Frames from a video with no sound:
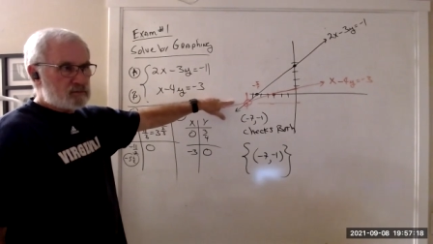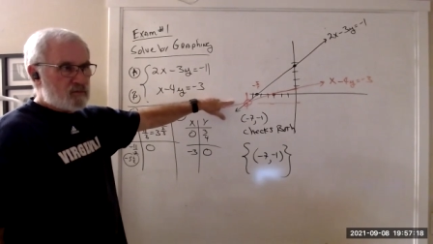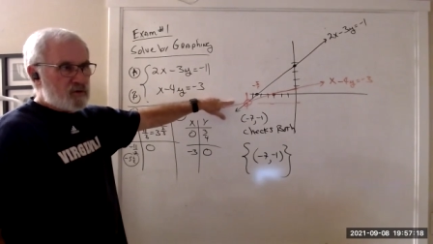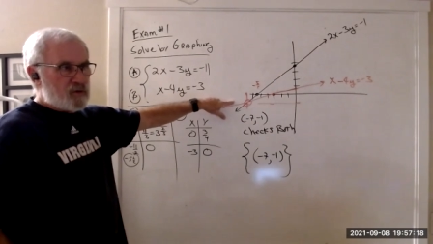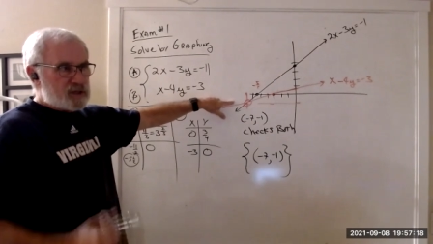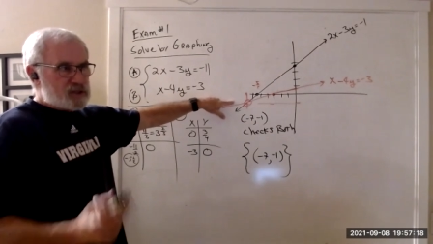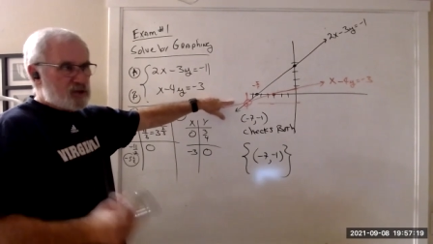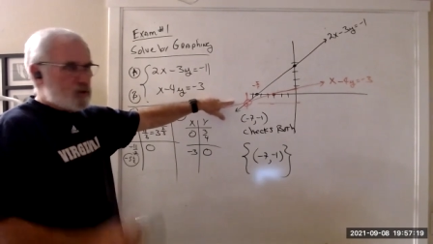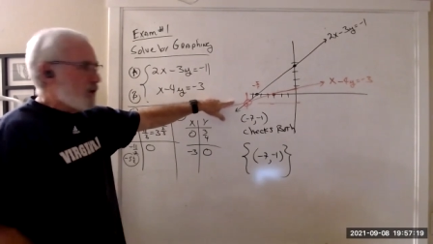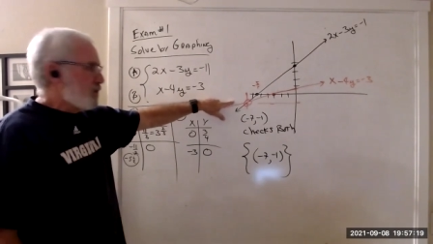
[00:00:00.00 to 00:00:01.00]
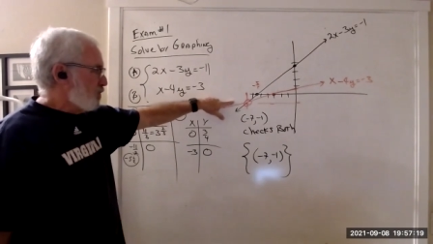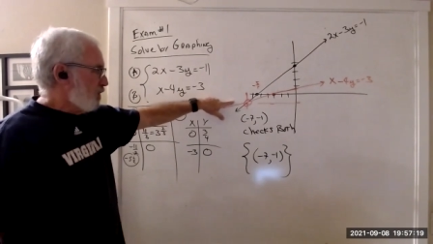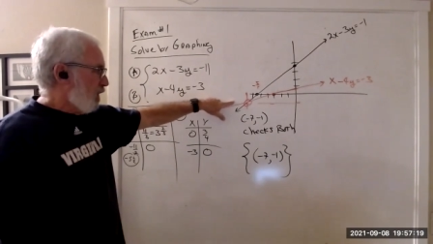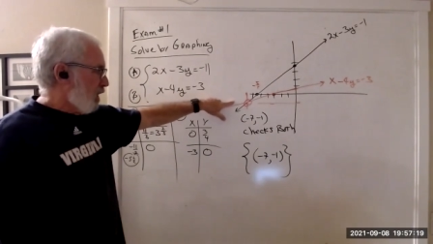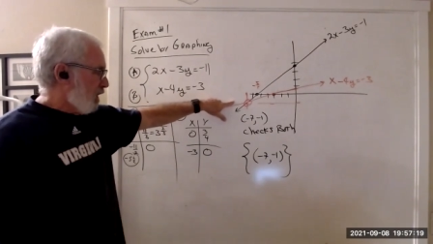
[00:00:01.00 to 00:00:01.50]
Thus the
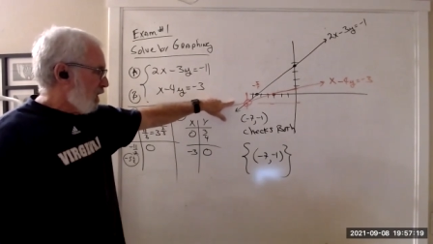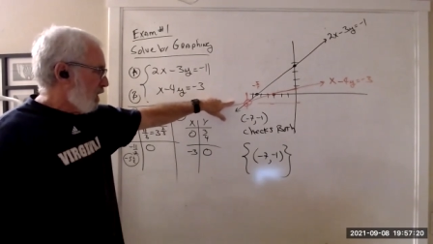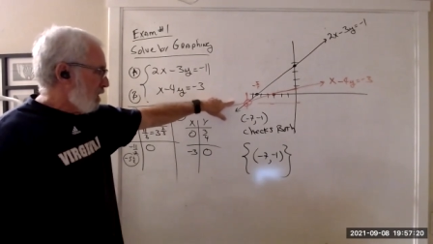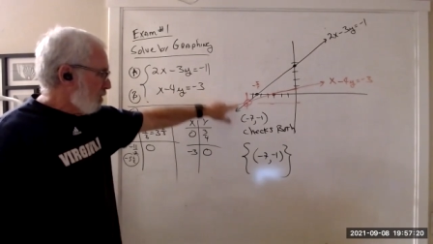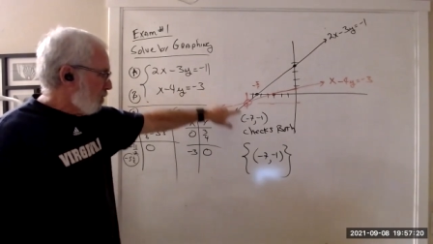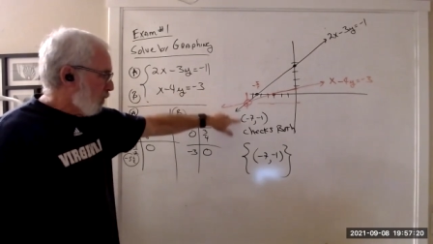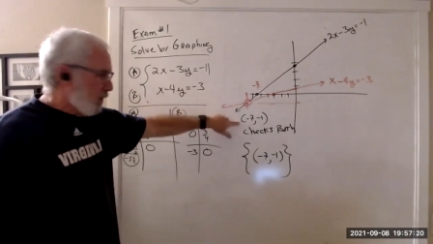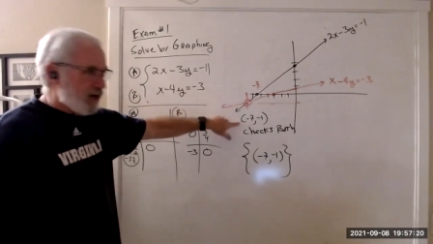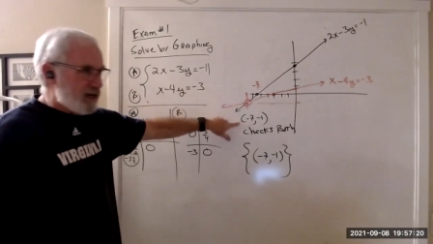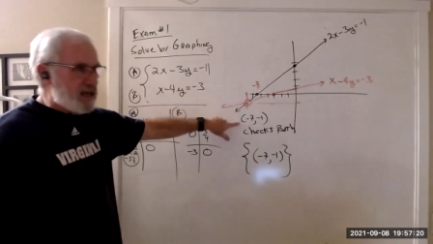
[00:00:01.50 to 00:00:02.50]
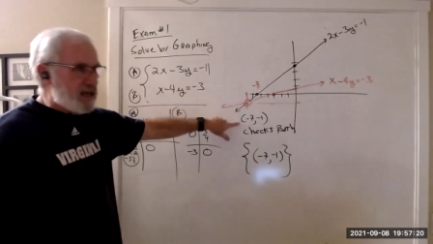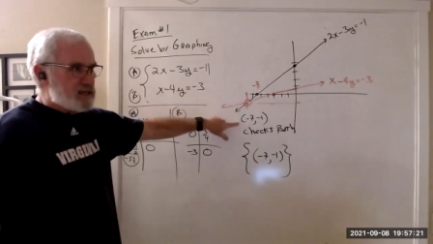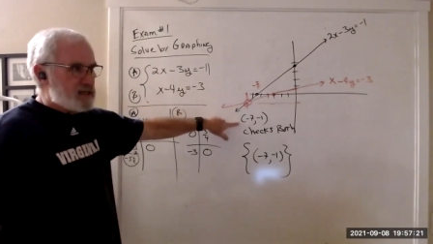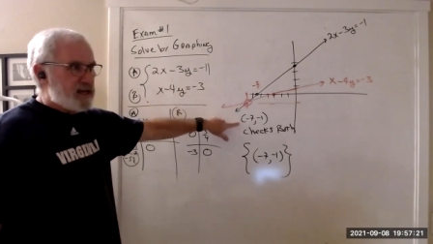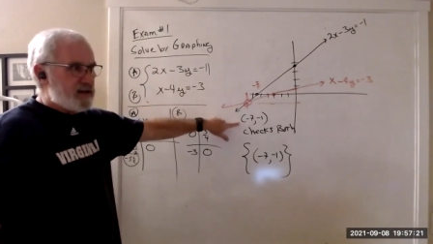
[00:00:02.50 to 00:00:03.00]
question, uh, where'd I
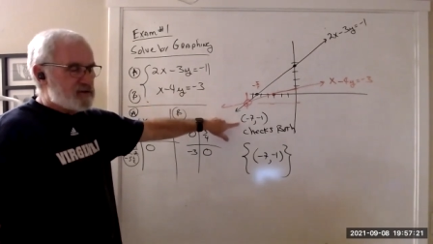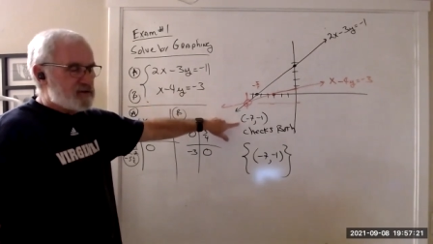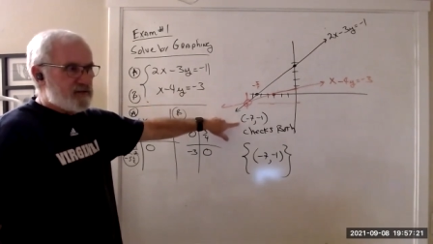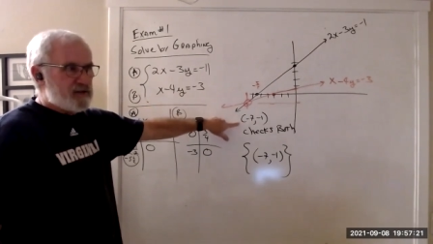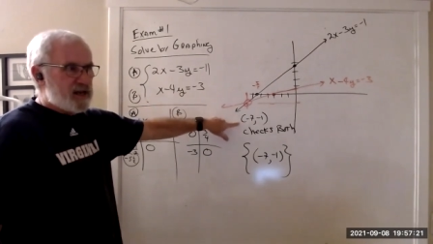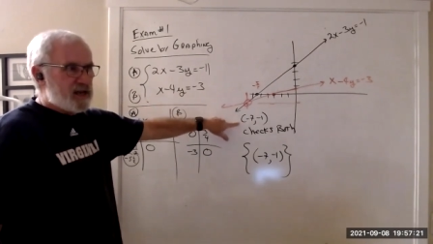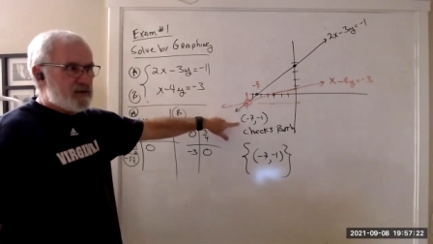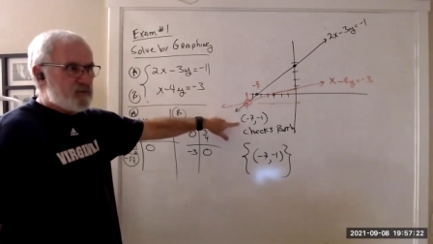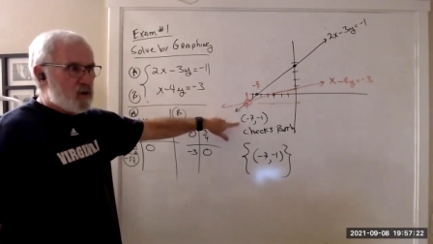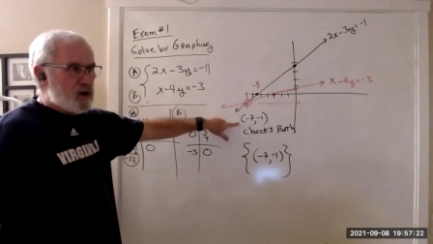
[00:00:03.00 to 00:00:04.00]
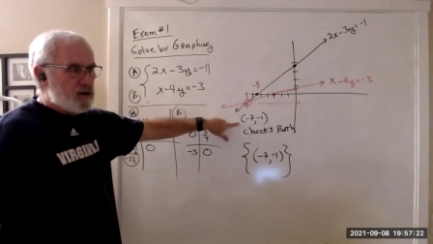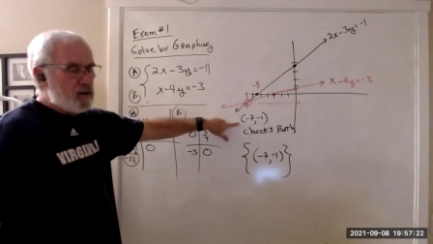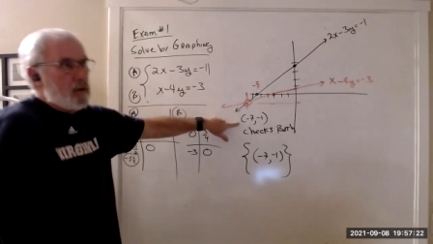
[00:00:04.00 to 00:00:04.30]
get negative seven, negative one?